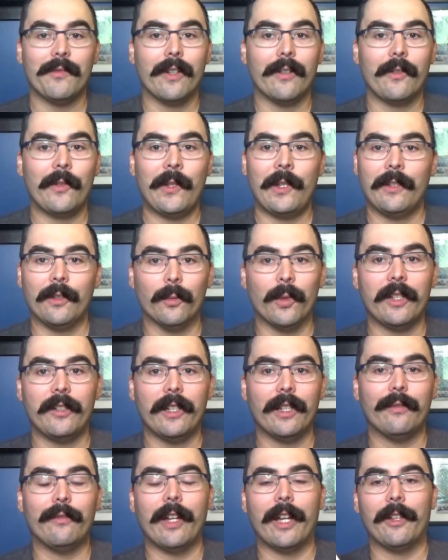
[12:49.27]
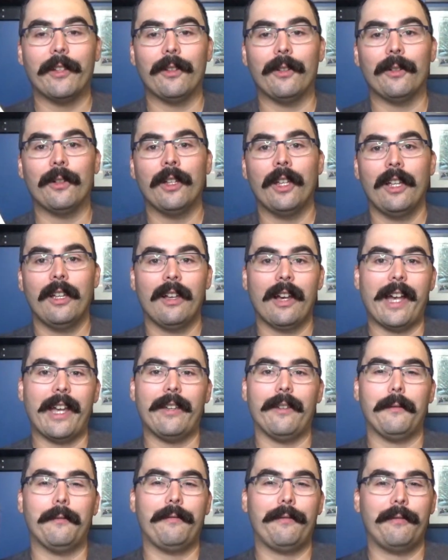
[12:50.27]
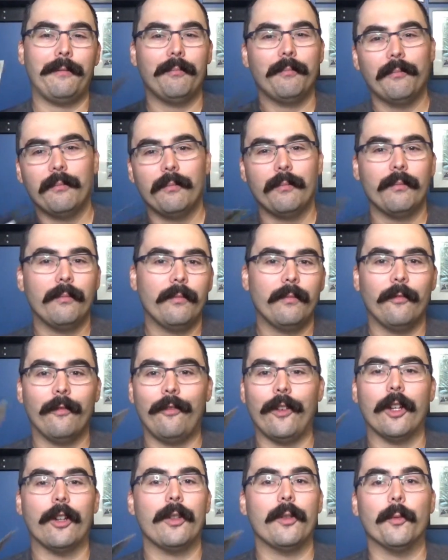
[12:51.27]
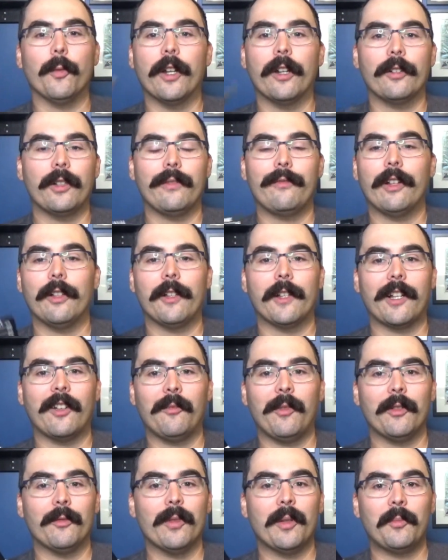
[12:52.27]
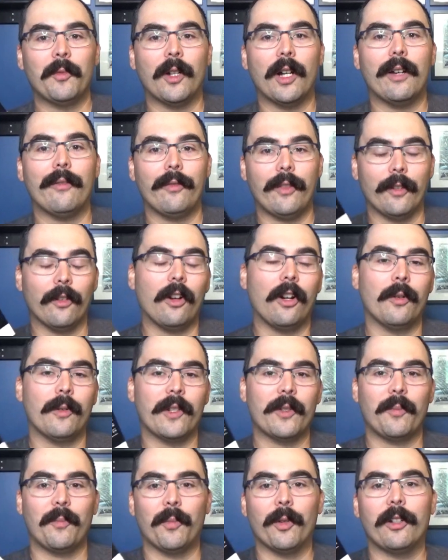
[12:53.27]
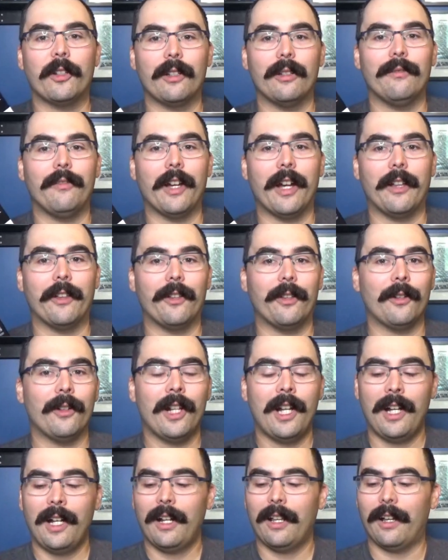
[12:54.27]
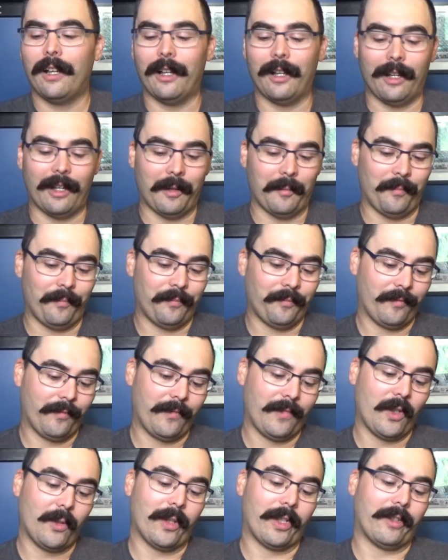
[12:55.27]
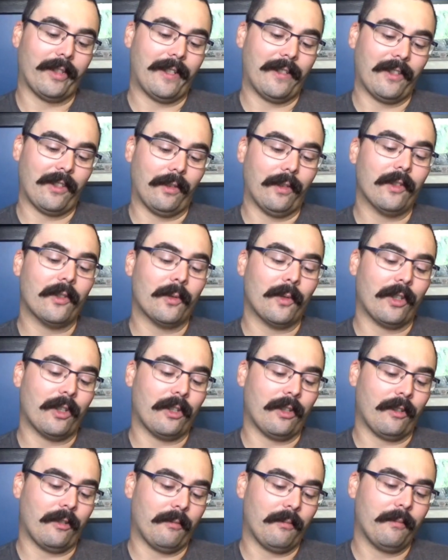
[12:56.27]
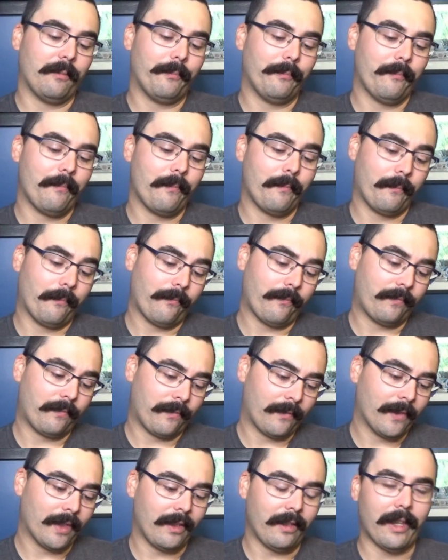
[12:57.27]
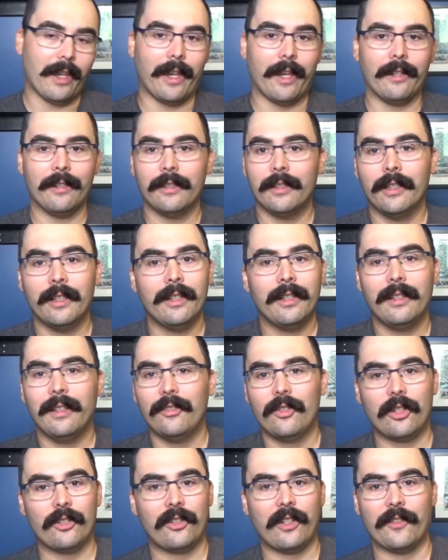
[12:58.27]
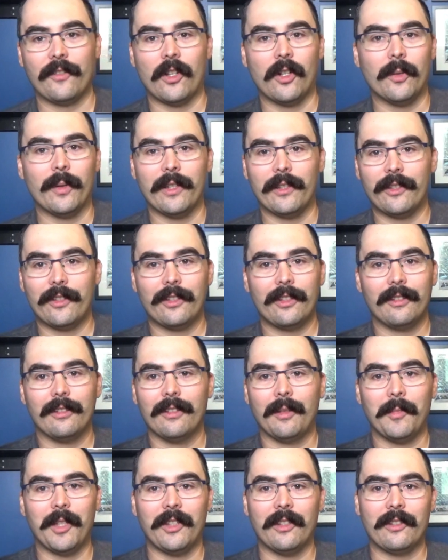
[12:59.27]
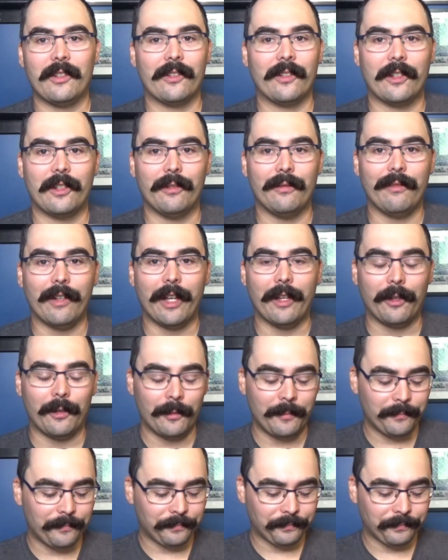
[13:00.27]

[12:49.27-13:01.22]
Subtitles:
of everything, the retail value. I've very rarely felt like I've been ripped off. They're always pretty good value. Quick glance at this one. Yeah, just as always, this is a good value.